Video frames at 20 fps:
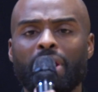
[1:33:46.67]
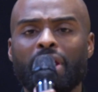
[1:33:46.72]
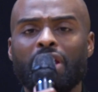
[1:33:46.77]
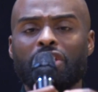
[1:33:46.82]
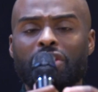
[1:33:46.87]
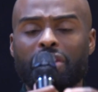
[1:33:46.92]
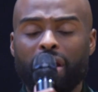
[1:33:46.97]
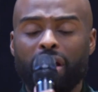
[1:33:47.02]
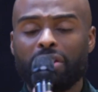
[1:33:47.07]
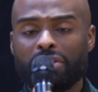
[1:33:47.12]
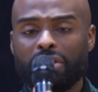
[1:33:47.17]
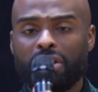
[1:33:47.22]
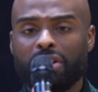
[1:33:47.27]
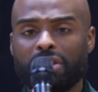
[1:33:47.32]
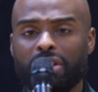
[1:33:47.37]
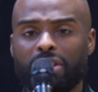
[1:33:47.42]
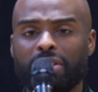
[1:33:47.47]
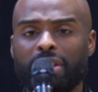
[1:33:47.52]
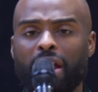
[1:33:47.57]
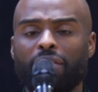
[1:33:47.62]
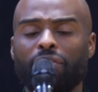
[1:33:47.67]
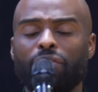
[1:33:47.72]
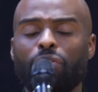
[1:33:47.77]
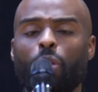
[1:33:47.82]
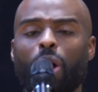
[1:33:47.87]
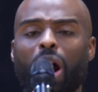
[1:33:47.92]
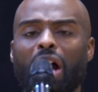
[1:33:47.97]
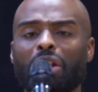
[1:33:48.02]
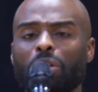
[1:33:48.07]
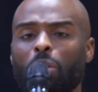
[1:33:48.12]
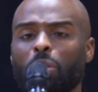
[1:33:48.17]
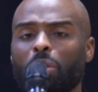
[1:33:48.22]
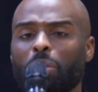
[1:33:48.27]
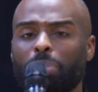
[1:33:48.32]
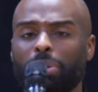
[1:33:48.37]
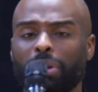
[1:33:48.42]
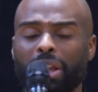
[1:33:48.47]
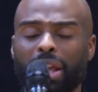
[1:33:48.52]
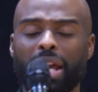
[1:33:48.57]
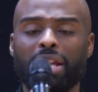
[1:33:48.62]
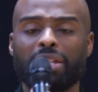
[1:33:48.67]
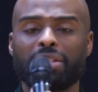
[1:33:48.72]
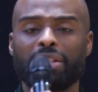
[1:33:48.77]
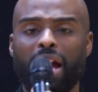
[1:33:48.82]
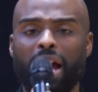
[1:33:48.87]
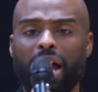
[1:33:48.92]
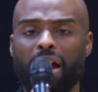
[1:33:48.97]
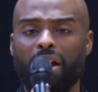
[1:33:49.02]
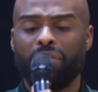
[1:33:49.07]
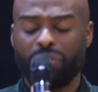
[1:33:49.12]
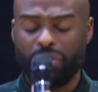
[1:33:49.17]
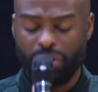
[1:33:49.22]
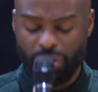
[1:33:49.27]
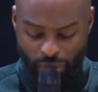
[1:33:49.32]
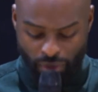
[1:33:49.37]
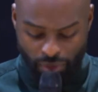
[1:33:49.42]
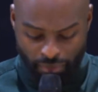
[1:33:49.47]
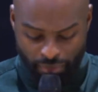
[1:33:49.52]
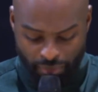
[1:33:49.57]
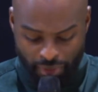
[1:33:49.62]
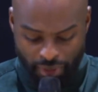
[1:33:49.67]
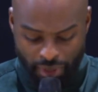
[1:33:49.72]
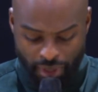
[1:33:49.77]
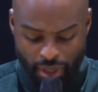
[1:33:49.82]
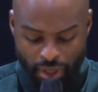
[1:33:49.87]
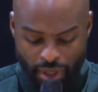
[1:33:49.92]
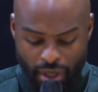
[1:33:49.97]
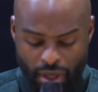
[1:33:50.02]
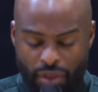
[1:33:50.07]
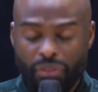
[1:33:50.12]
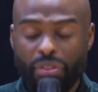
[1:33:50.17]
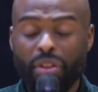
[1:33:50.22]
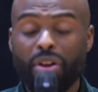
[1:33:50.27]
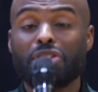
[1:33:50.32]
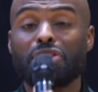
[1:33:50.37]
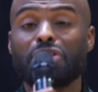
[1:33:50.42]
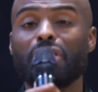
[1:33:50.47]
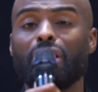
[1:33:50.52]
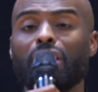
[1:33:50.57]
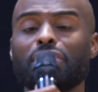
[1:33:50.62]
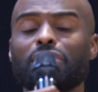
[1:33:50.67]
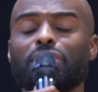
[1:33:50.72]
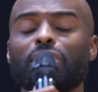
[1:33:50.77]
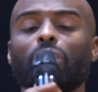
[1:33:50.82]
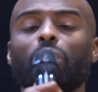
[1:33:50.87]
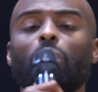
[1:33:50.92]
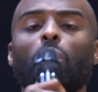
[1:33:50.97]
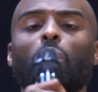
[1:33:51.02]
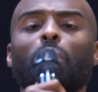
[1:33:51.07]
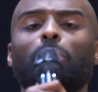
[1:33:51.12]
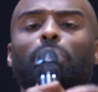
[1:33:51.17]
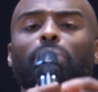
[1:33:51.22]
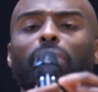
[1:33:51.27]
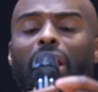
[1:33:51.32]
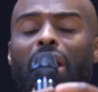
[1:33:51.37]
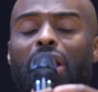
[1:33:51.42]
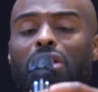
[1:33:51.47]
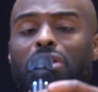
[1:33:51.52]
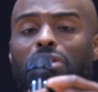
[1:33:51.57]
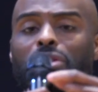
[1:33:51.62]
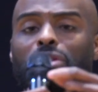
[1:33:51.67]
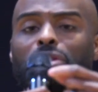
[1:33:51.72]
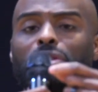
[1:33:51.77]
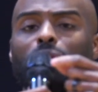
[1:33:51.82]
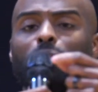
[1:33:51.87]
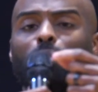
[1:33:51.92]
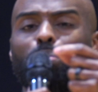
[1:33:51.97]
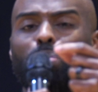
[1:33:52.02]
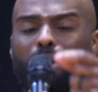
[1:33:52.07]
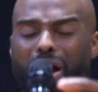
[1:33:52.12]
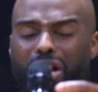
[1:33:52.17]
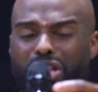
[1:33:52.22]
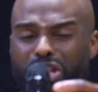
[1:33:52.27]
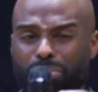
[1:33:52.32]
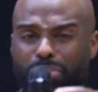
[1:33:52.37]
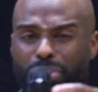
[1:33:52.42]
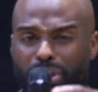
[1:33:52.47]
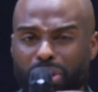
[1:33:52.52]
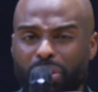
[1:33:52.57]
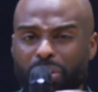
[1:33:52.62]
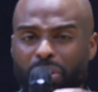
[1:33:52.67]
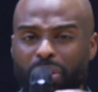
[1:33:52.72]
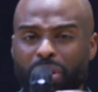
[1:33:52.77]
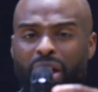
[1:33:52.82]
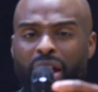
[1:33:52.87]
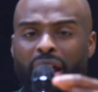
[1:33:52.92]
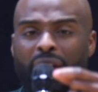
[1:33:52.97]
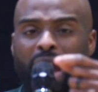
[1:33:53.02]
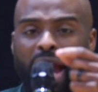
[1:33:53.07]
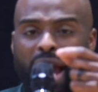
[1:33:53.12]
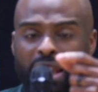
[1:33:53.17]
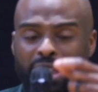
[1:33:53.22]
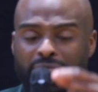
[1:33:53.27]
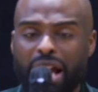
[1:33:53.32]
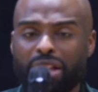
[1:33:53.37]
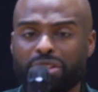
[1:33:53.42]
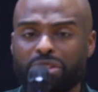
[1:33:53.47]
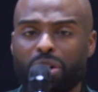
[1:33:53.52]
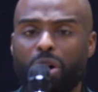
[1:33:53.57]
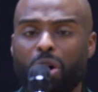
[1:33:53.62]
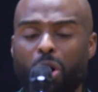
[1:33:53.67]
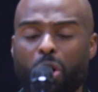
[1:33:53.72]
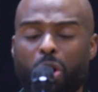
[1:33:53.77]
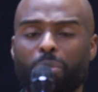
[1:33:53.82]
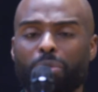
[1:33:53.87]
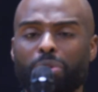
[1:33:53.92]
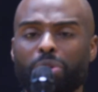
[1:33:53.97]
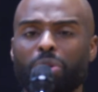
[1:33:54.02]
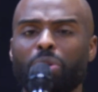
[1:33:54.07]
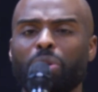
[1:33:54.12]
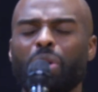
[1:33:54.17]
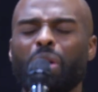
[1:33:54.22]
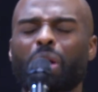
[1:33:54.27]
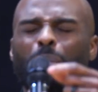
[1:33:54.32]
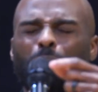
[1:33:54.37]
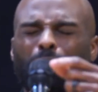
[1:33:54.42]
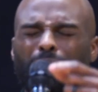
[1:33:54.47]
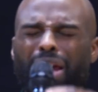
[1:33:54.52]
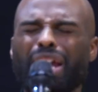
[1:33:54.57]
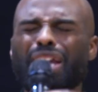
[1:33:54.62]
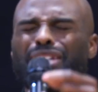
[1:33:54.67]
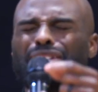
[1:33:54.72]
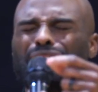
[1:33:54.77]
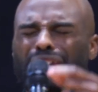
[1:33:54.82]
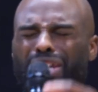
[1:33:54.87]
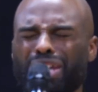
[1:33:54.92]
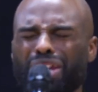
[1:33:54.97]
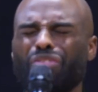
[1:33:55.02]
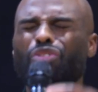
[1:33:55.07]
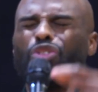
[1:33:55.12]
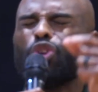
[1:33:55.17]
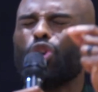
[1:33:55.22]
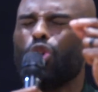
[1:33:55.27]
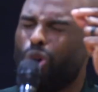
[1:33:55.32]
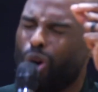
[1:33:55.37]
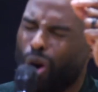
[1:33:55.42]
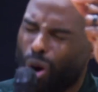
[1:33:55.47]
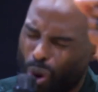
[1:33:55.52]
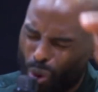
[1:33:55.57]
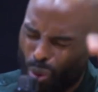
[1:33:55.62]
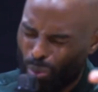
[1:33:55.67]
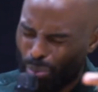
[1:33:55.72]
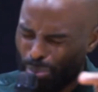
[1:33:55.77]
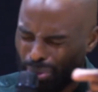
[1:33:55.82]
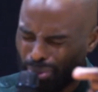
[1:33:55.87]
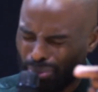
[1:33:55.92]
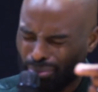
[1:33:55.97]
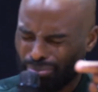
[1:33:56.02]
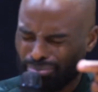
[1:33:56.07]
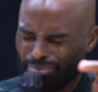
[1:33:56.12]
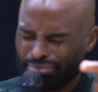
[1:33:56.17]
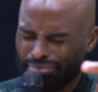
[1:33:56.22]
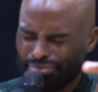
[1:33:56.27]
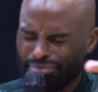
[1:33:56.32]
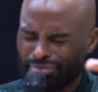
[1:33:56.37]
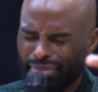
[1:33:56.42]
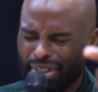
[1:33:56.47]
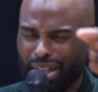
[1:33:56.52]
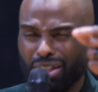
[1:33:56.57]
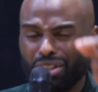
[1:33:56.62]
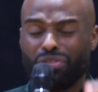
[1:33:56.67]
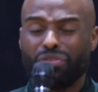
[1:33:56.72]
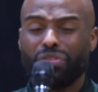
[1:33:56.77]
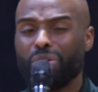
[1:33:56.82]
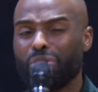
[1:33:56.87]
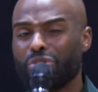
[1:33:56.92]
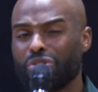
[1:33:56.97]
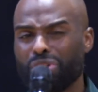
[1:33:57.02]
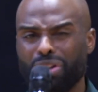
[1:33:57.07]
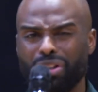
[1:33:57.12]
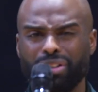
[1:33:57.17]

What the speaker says: tells us is that, "For I know the plans I have for you, thus says the Lord, plans to prosper you and not to harm you, plans to give you hope in a future."